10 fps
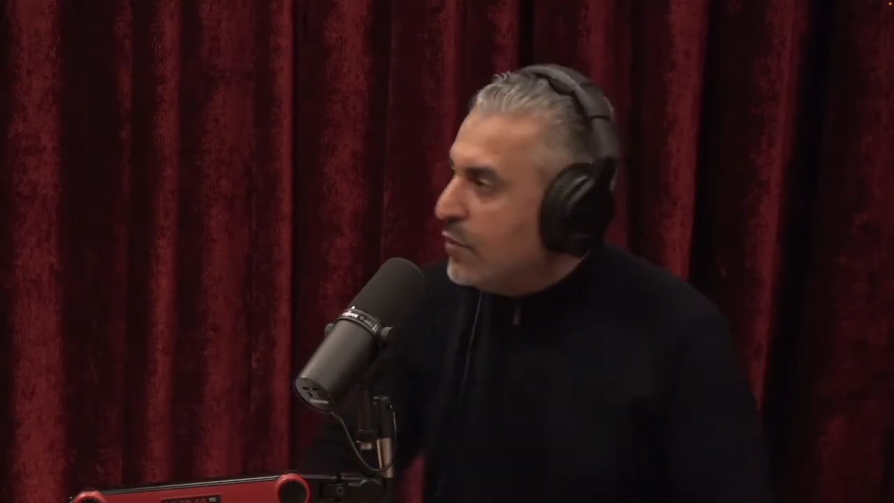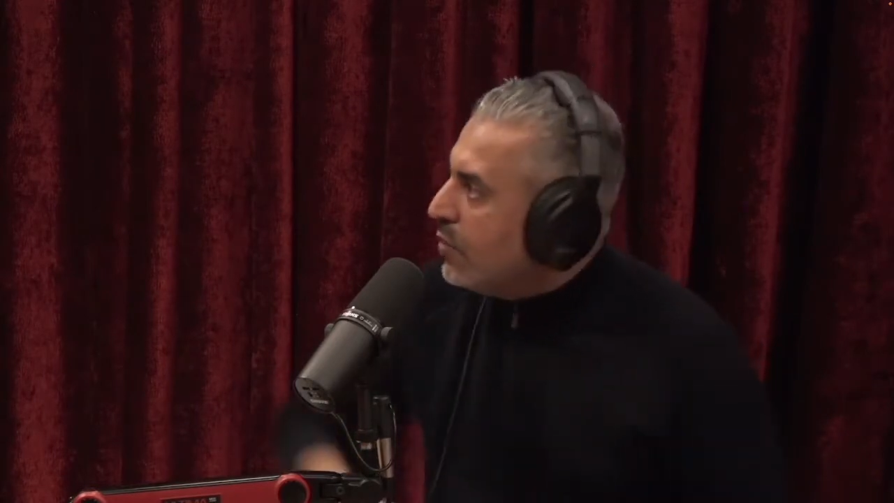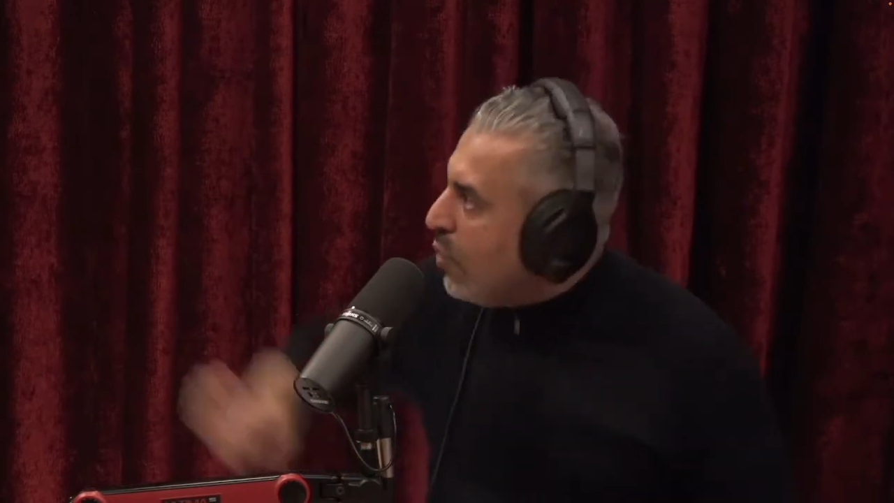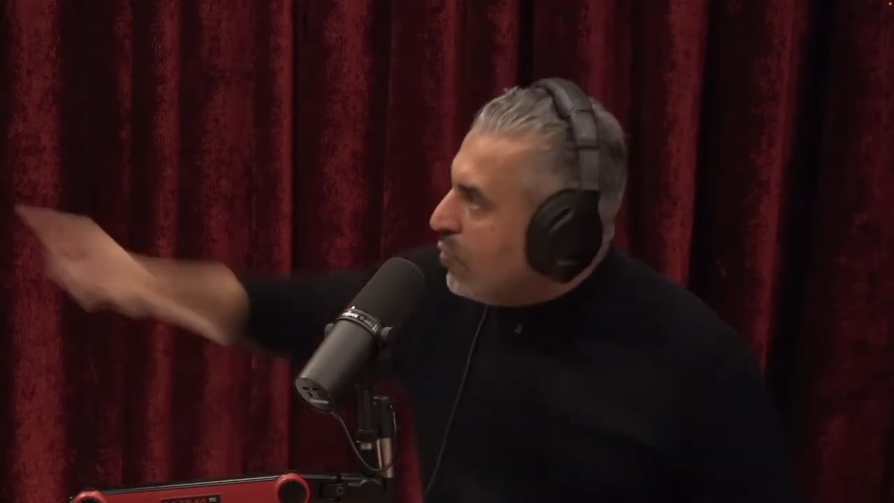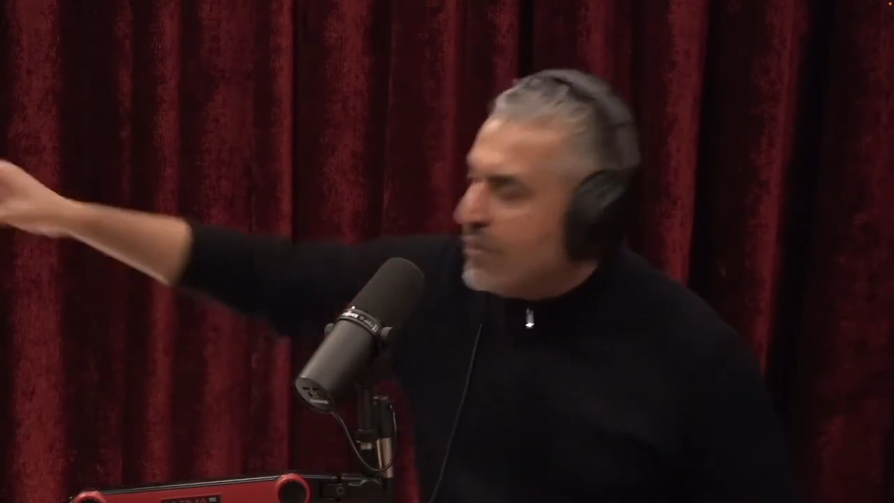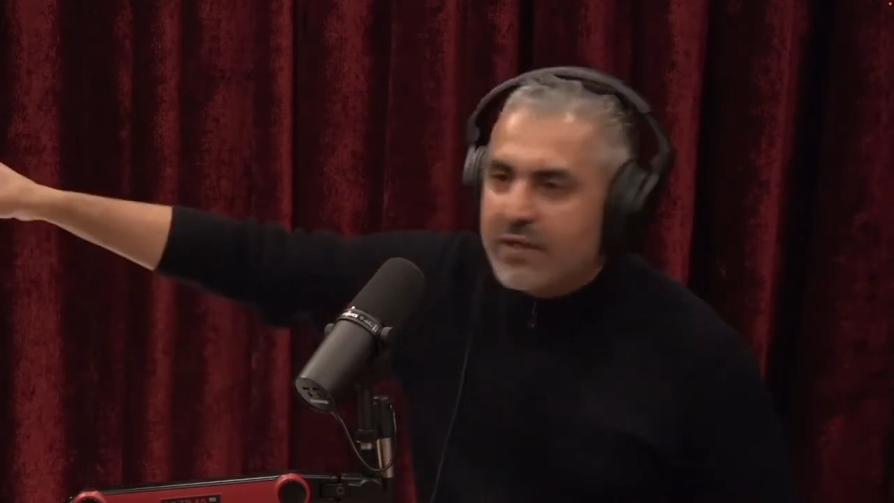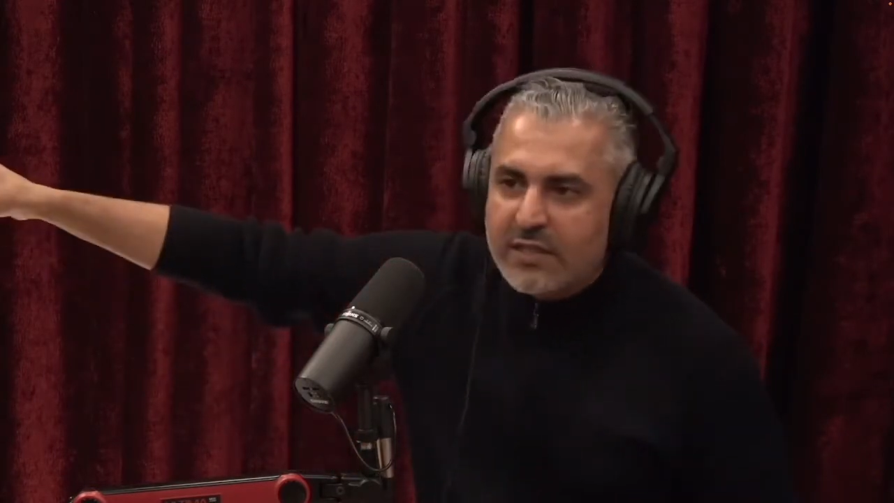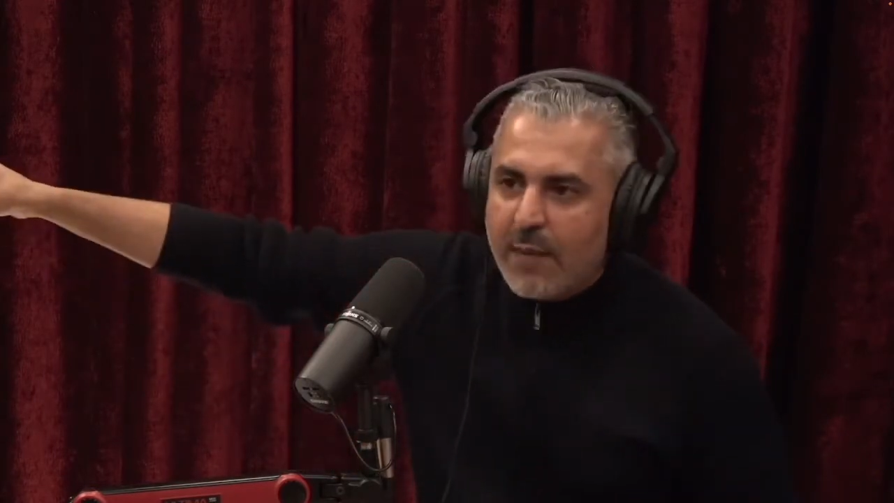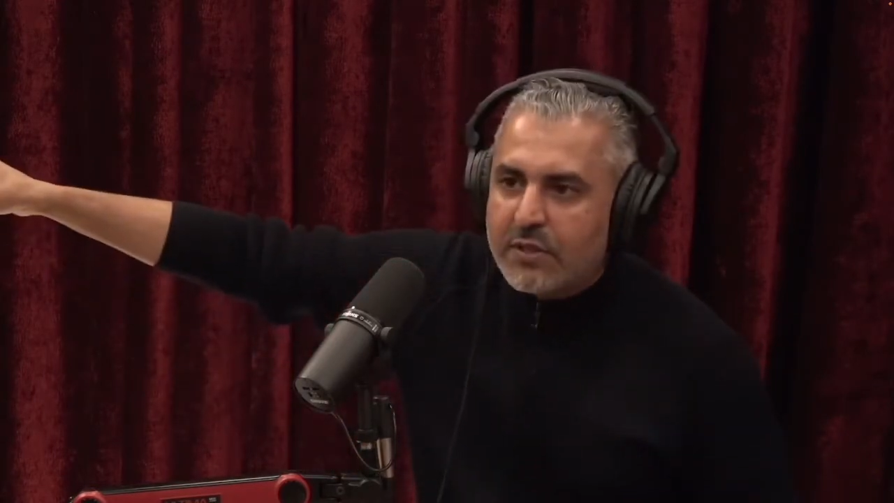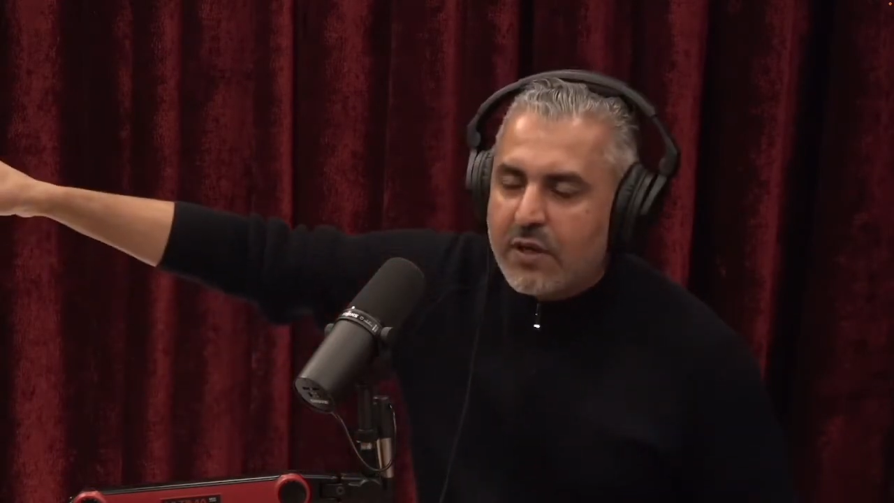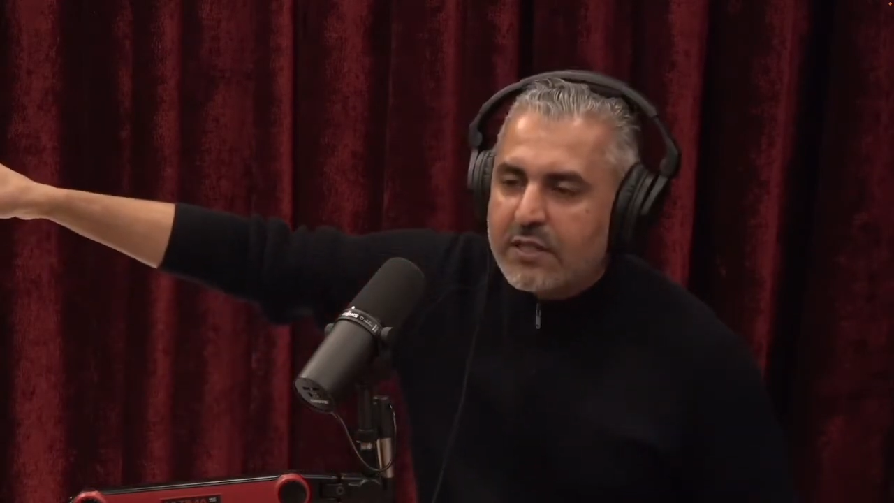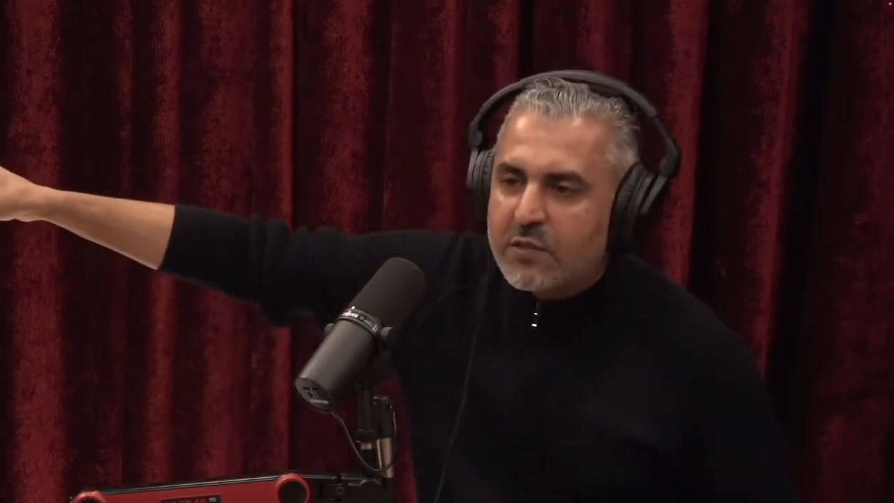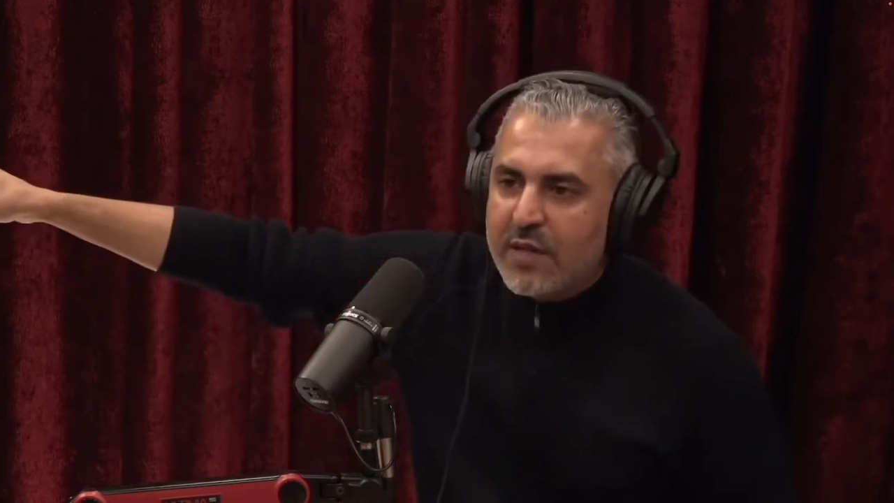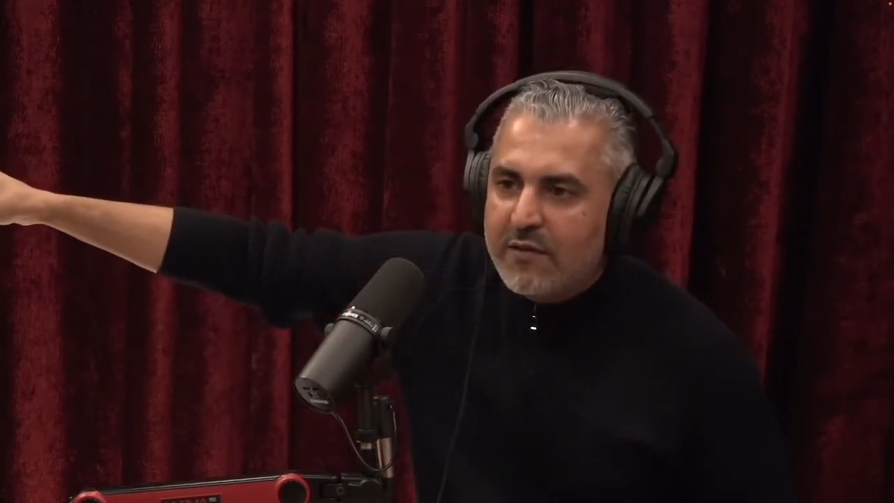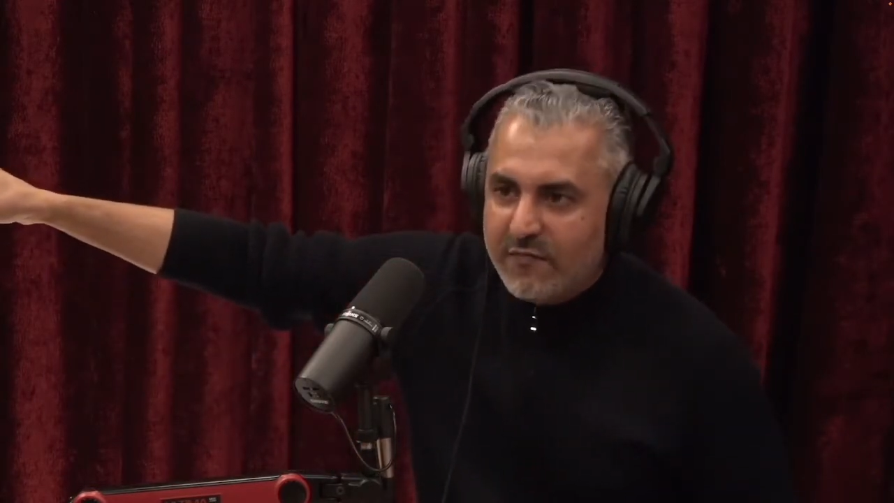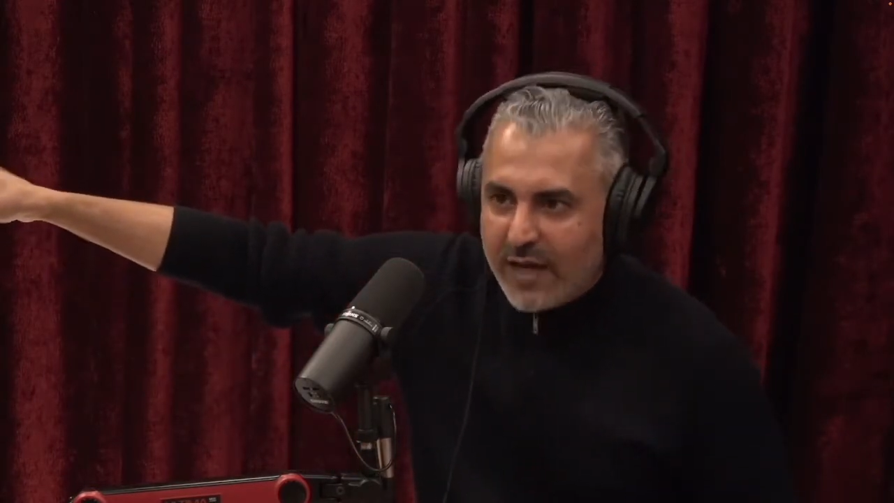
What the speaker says: You were wrong with this hepatitis B